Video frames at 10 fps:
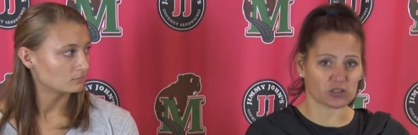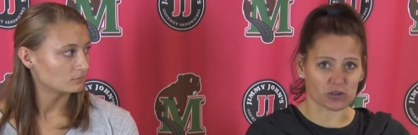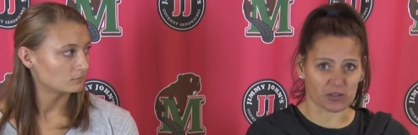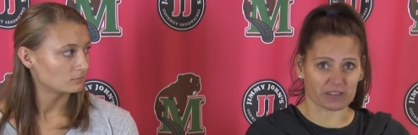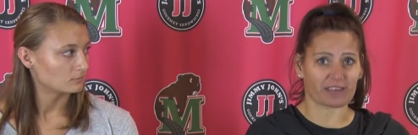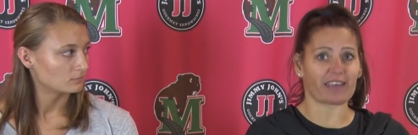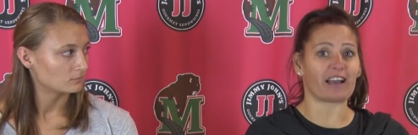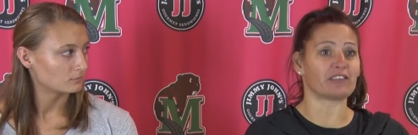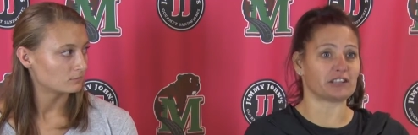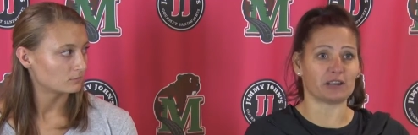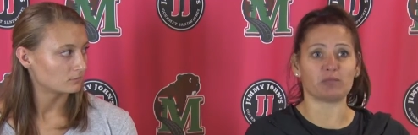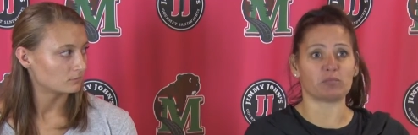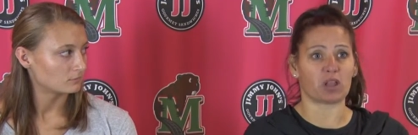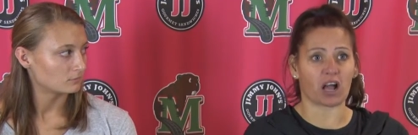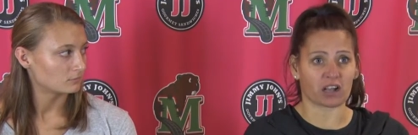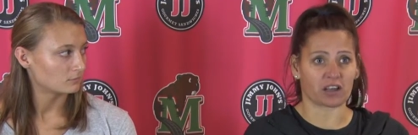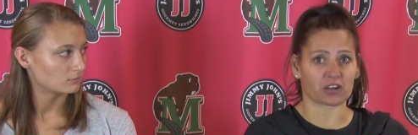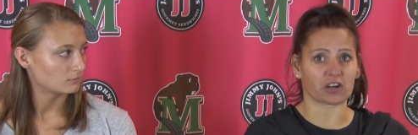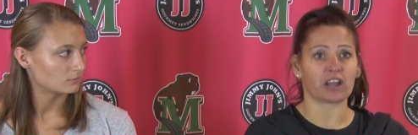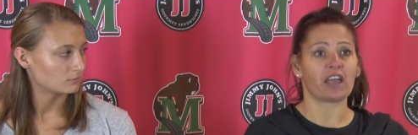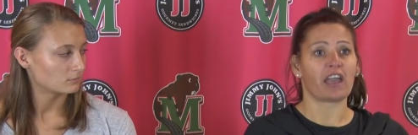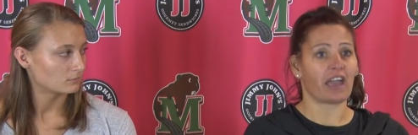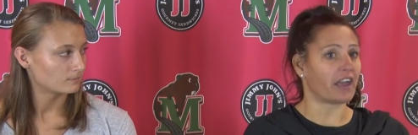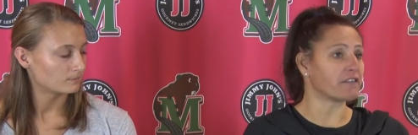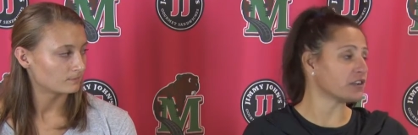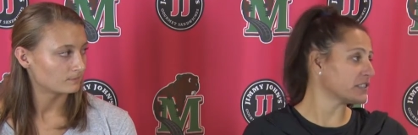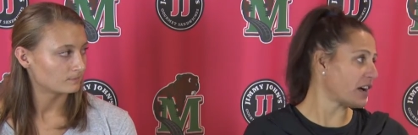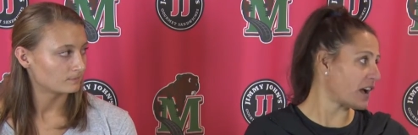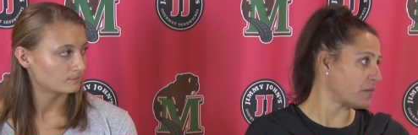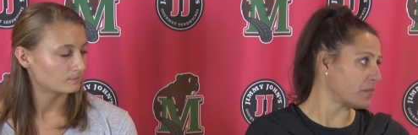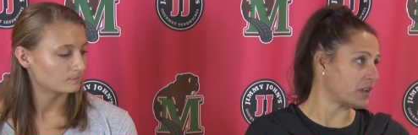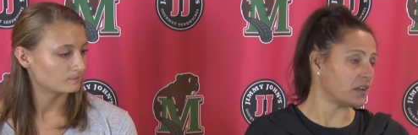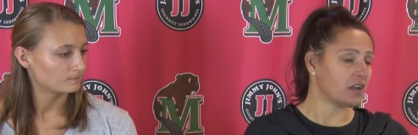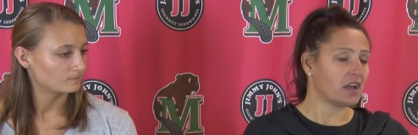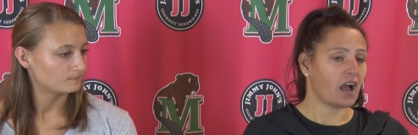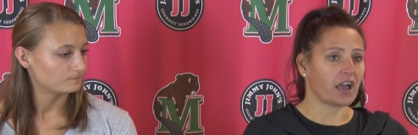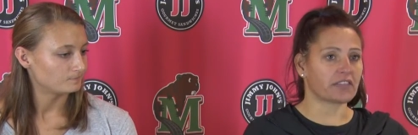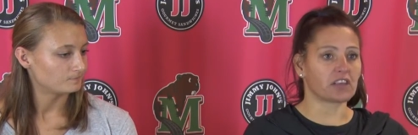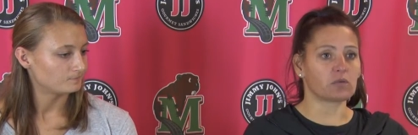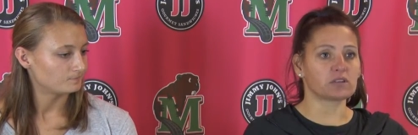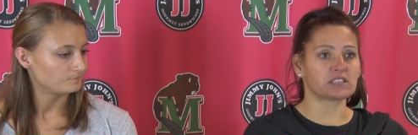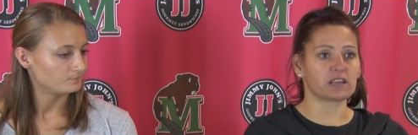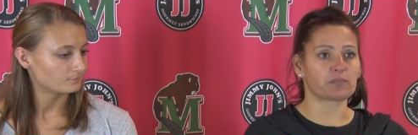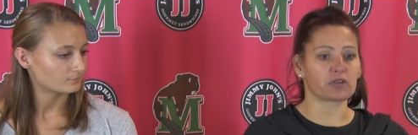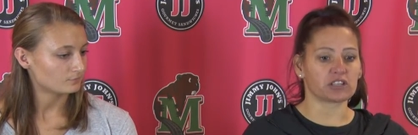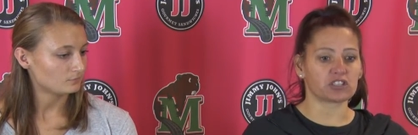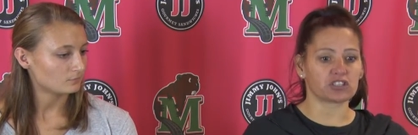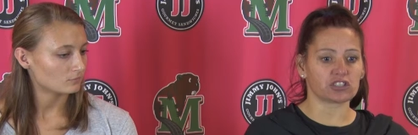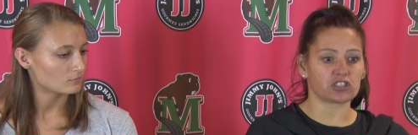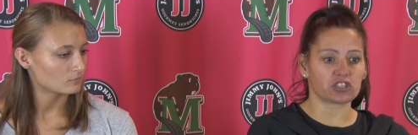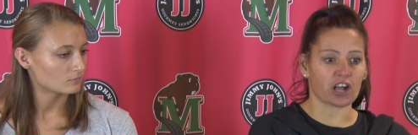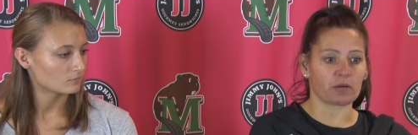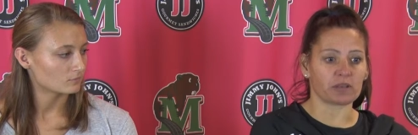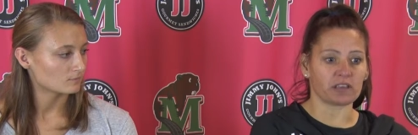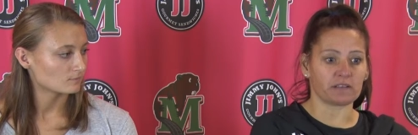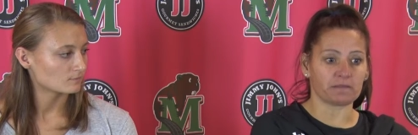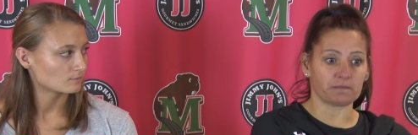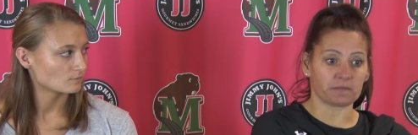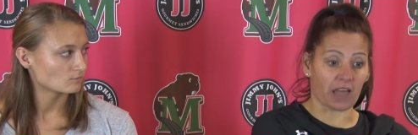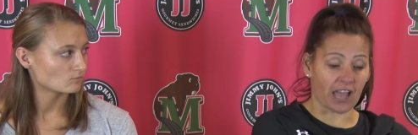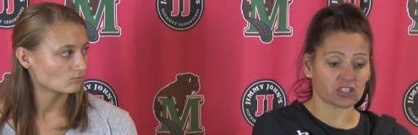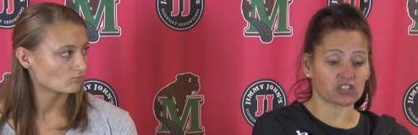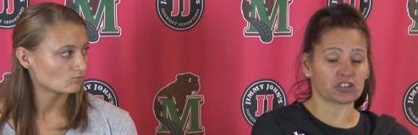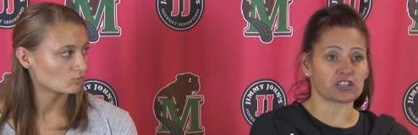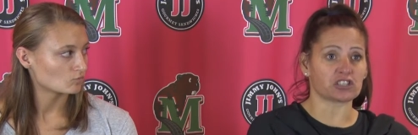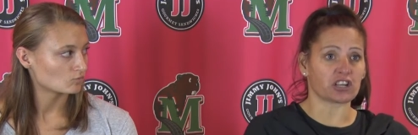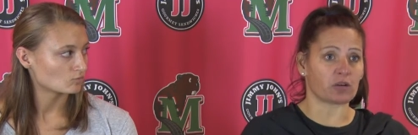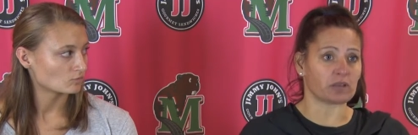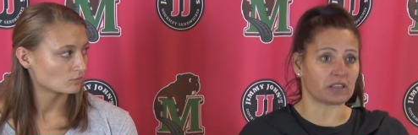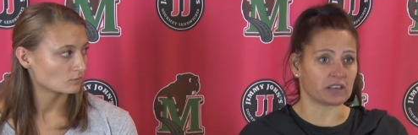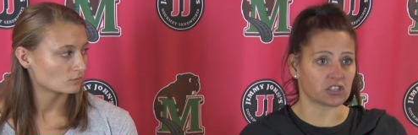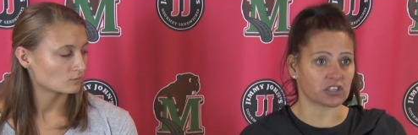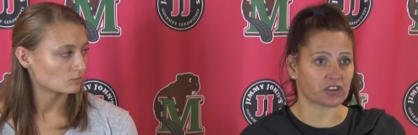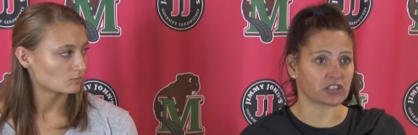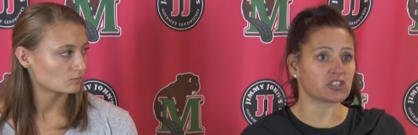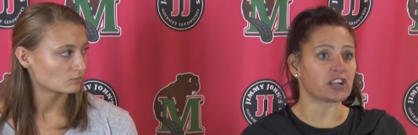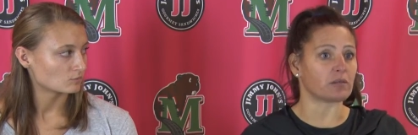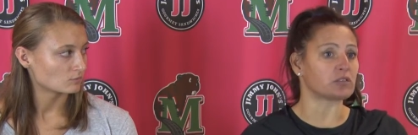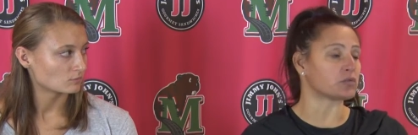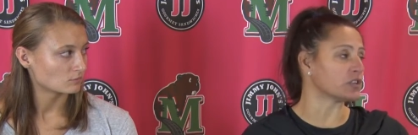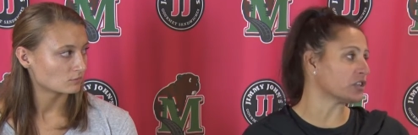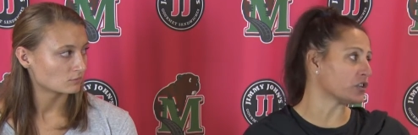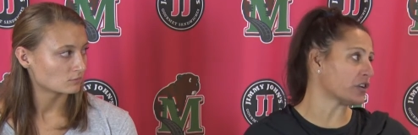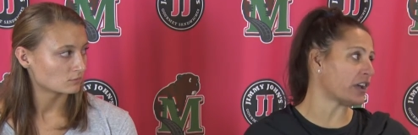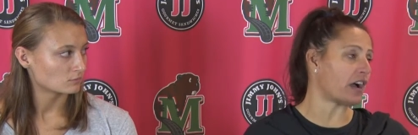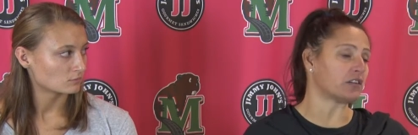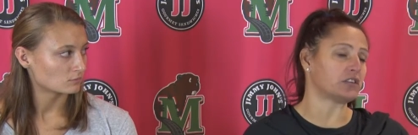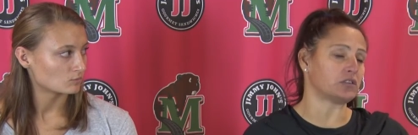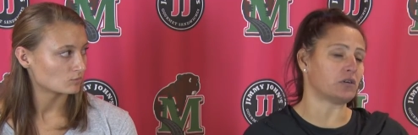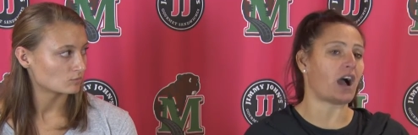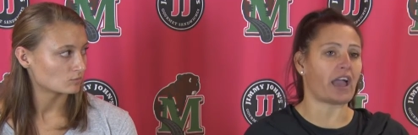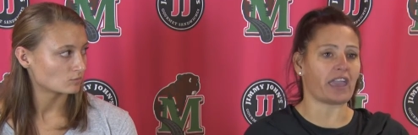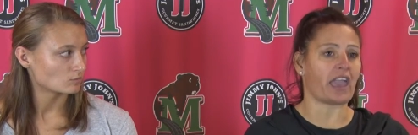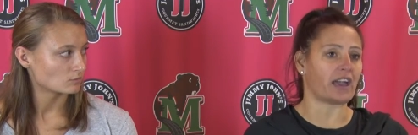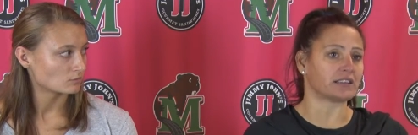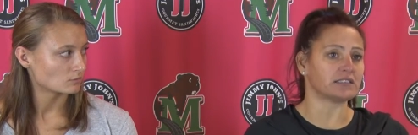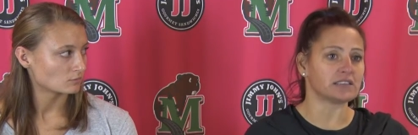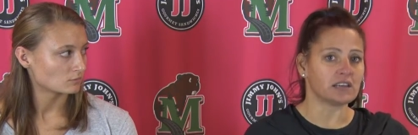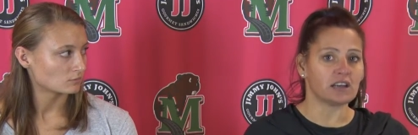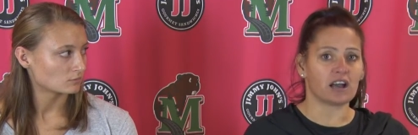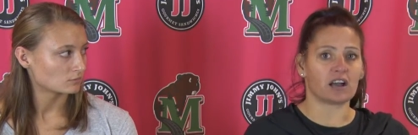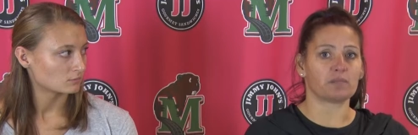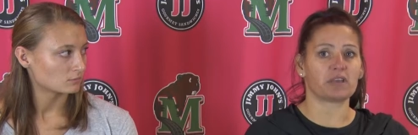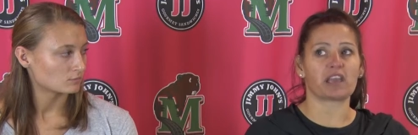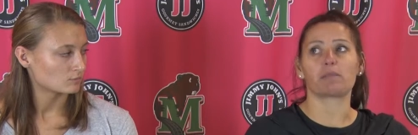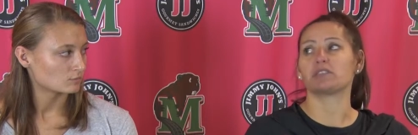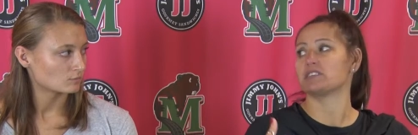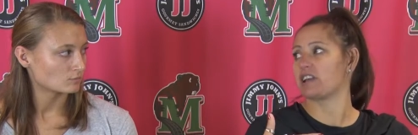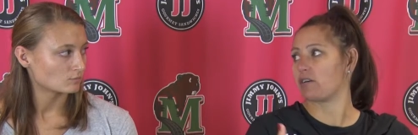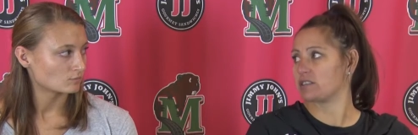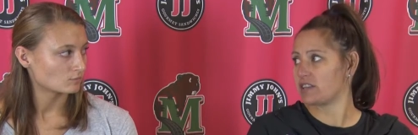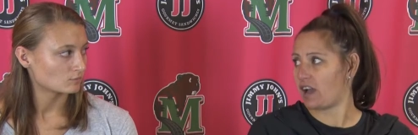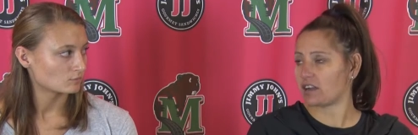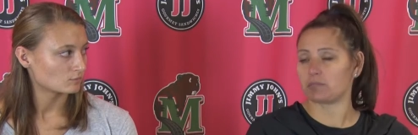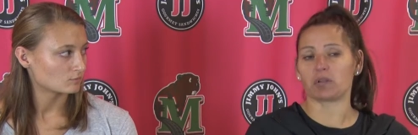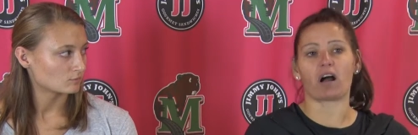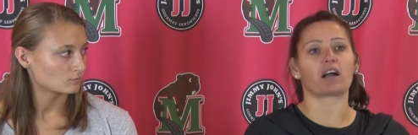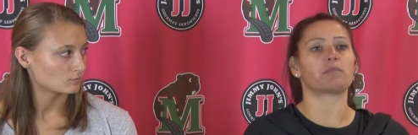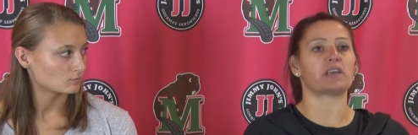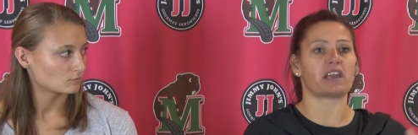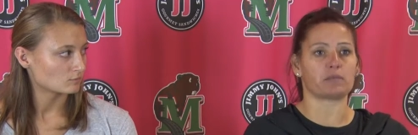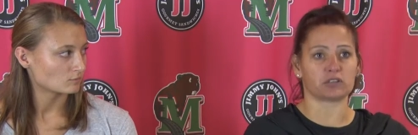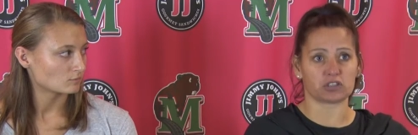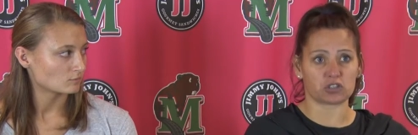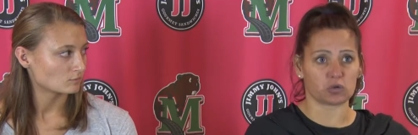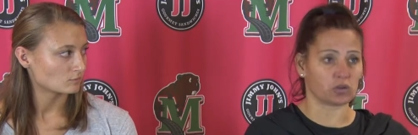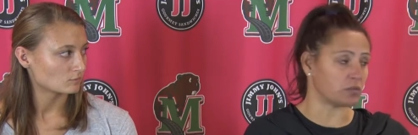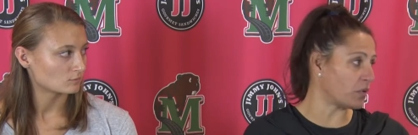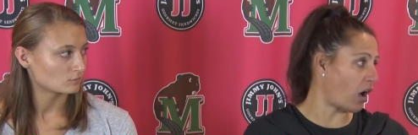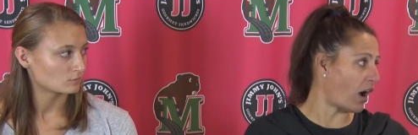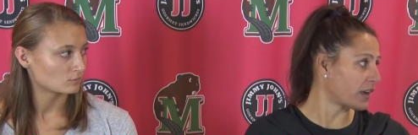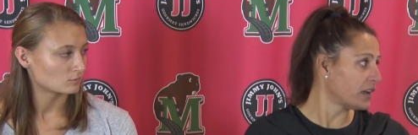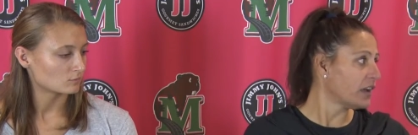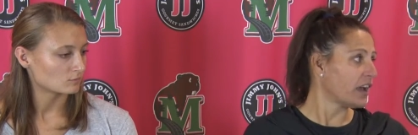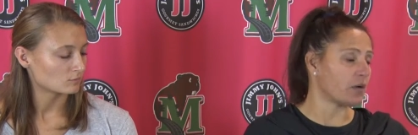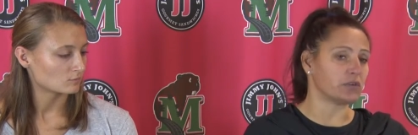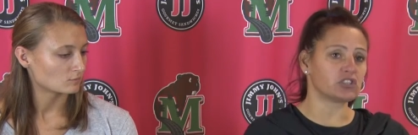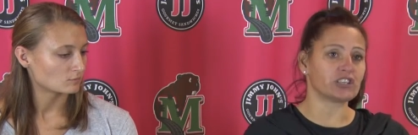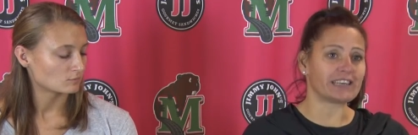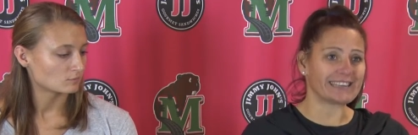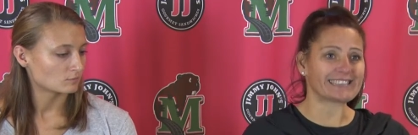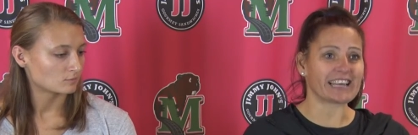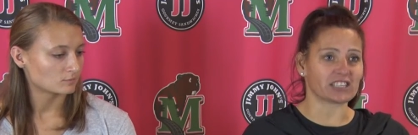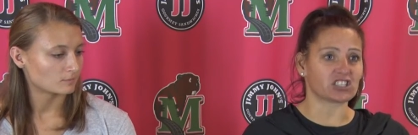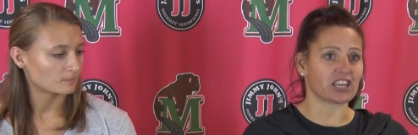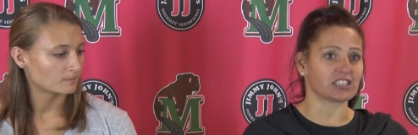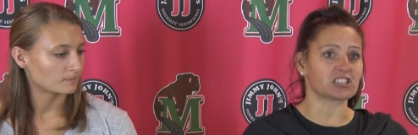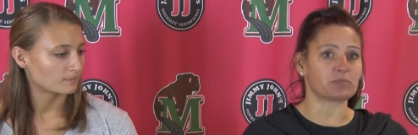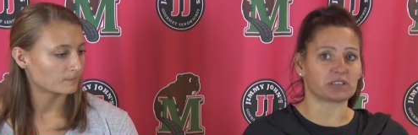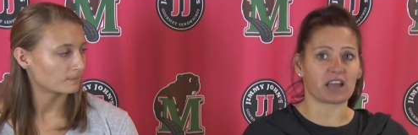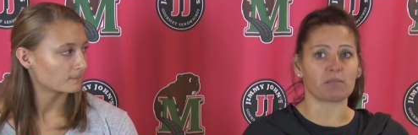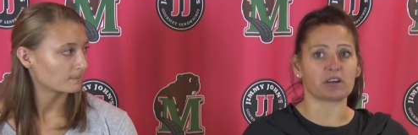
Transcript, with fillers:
Speaker 1: sure that they have a double block on her every time. And I think what separates Shelby last year to Shelby this year is Shelby's really learning how to do high hands, um, being able to now attack a block, being able to tool a block. And when she gets that chance to put that